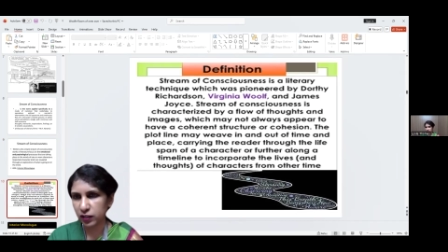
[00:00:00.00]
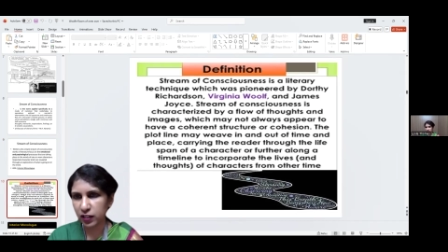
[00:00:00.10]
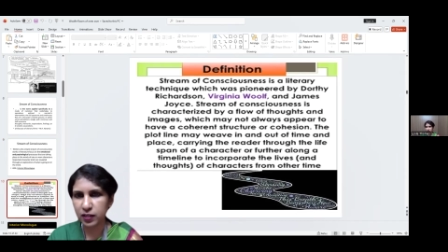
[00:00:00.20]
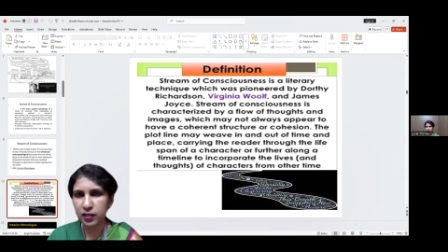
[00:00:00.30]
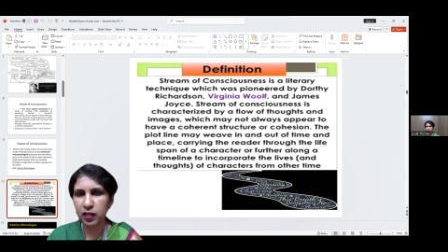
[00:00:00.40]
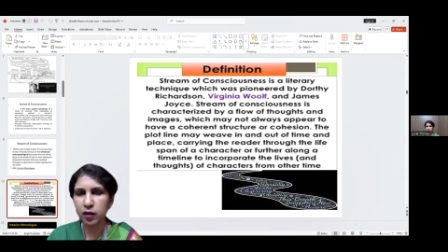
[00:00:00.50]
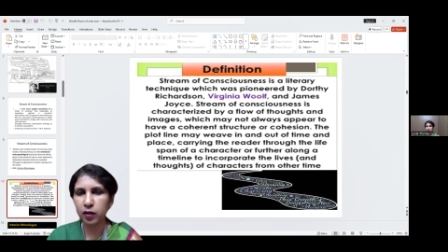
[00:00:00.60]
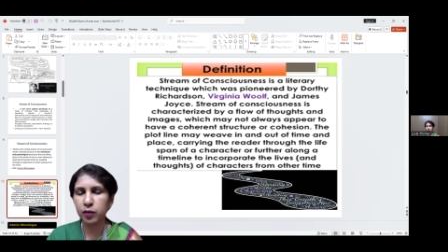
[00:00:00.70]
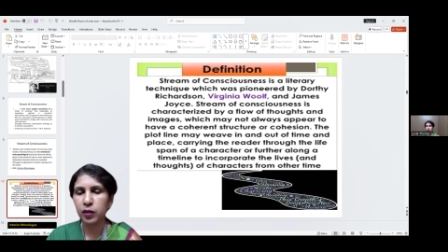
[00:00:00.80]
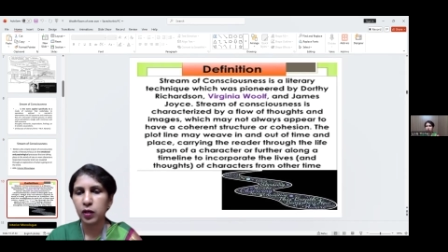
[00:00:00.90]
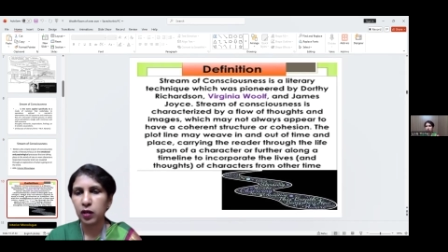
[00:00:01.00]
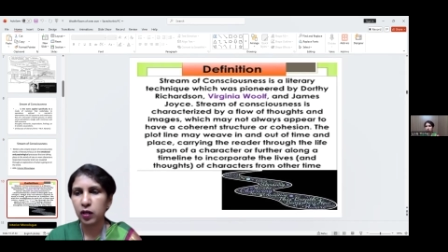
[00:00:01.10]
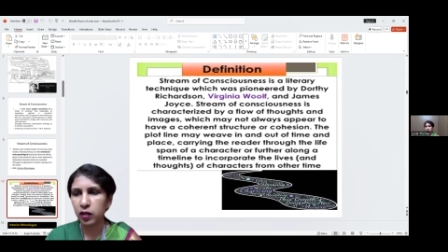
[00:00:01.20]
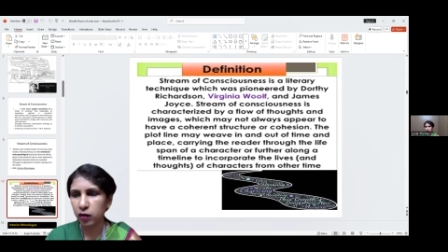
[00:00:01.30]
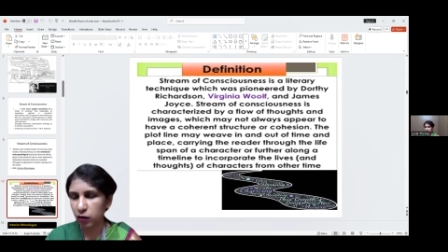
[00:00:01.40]
this on
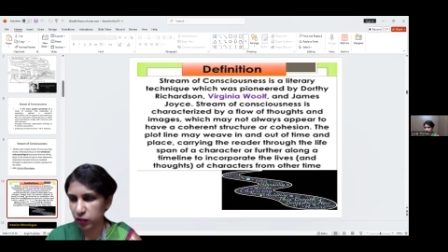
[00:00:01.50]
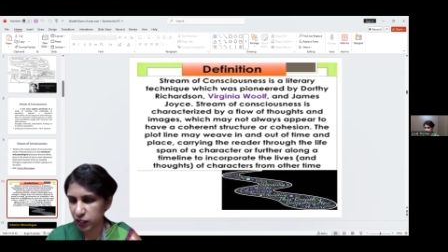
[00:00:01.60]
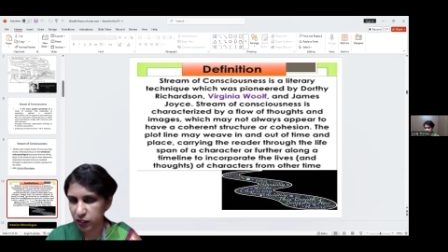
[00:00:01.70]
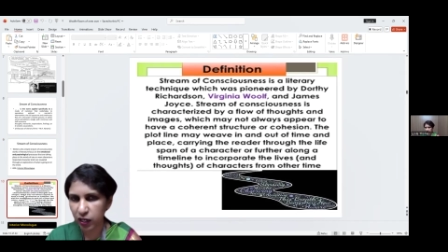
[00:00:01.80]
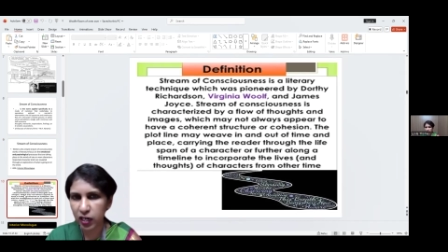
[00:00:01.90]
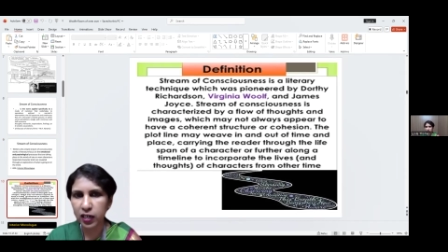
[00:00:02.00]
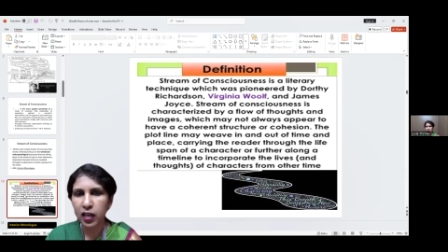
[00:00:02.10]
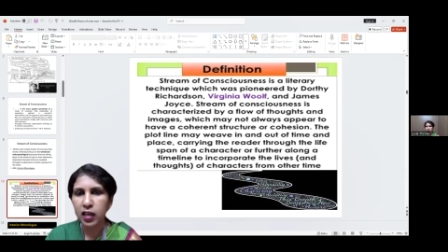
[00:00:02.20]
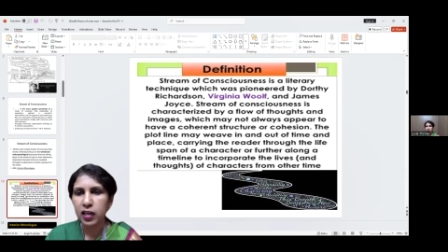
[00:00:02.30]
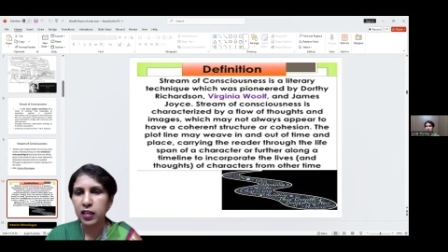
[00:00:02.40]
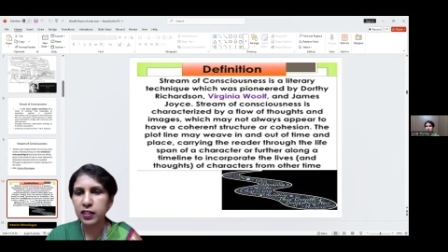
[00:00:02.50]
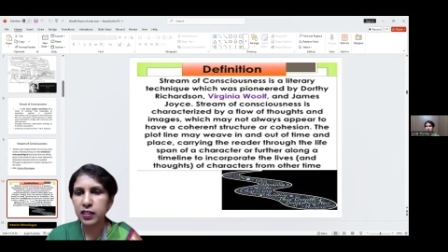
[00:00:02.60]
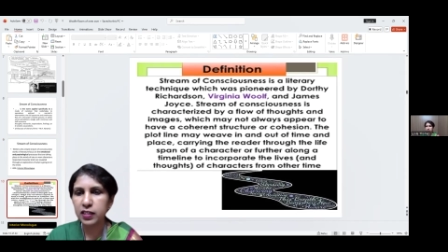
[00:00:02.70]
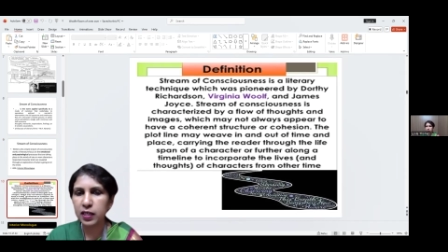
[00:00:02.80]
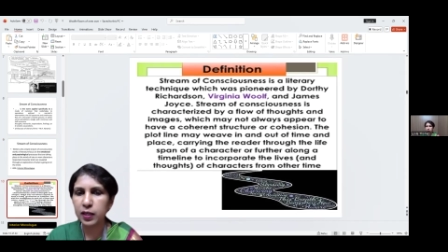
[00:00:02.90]
the screen.
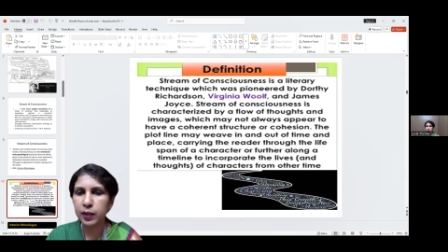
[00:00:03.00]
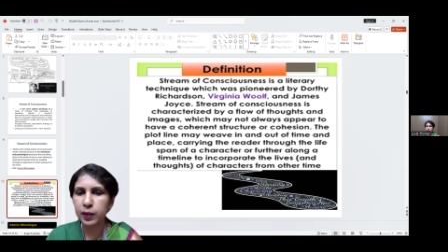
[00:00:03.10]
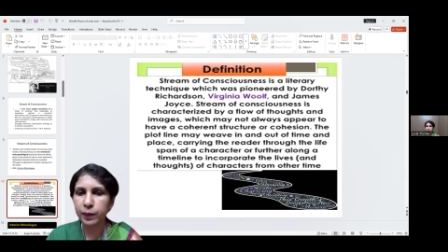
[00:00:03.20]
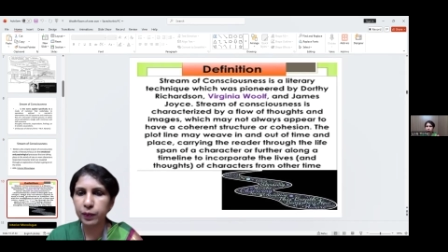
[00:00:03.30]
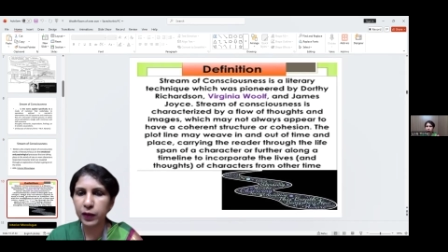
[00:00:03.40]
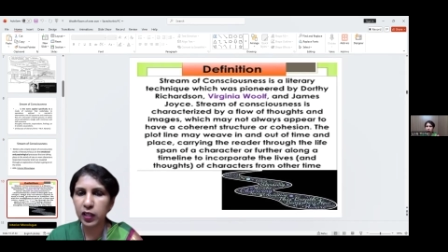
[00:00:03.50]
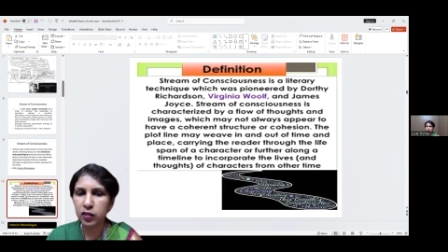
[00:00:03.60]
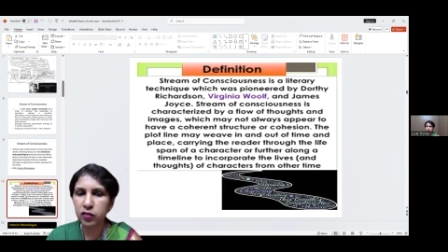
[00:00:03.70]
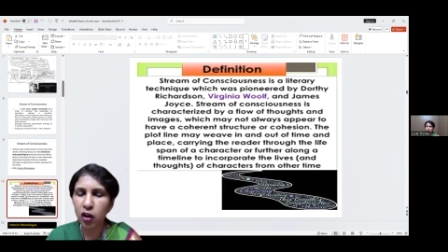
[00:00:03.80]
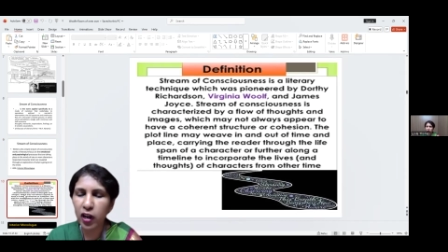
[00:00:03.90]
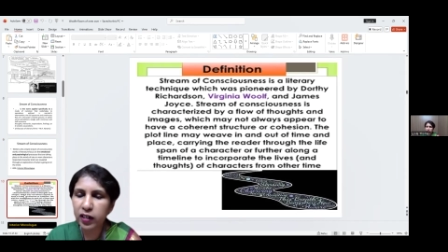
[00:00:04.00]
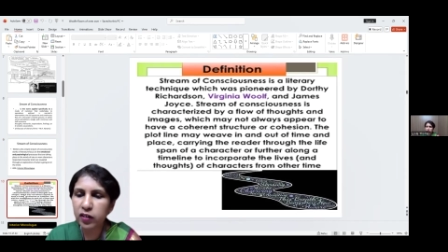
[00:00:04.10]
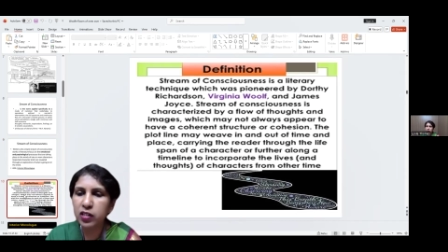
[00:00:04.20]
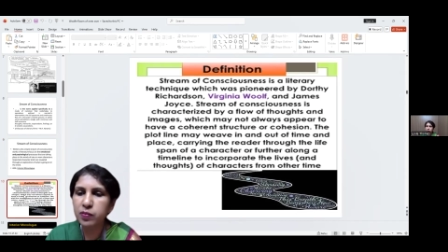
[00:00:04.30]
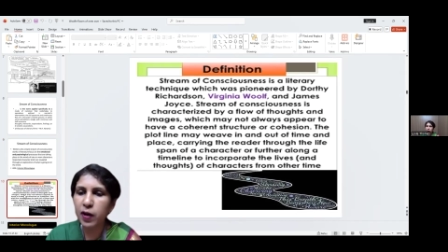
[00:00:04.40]
It's
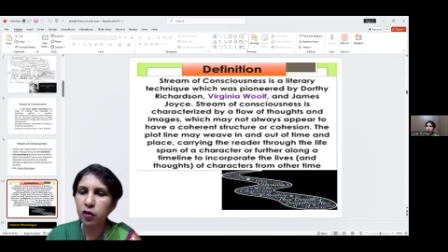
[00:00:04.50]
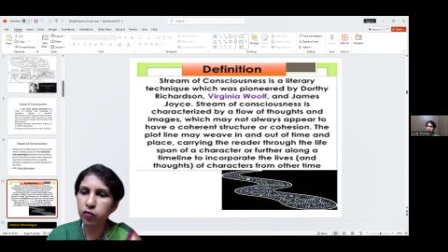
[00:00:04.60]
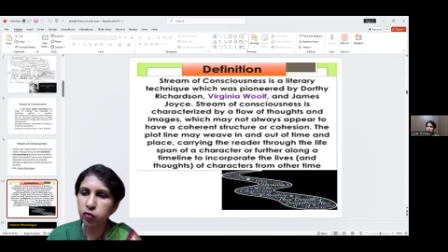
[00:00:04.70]
characterized by a